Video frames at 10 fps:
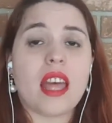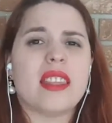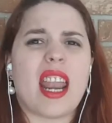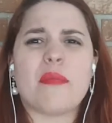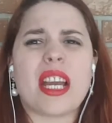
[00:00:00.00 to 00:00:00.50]

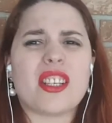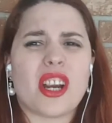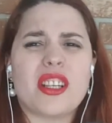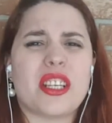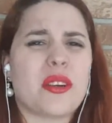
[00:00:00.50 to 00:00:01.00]
that I'm not
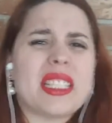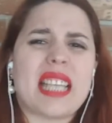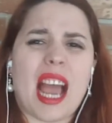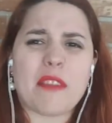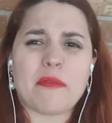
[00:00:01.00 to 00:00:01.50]
charging you a
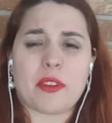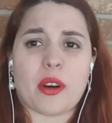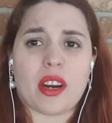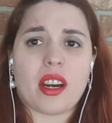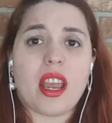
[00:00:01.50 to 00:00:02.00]
dime
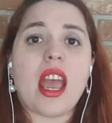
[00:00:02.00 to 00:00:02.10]
for.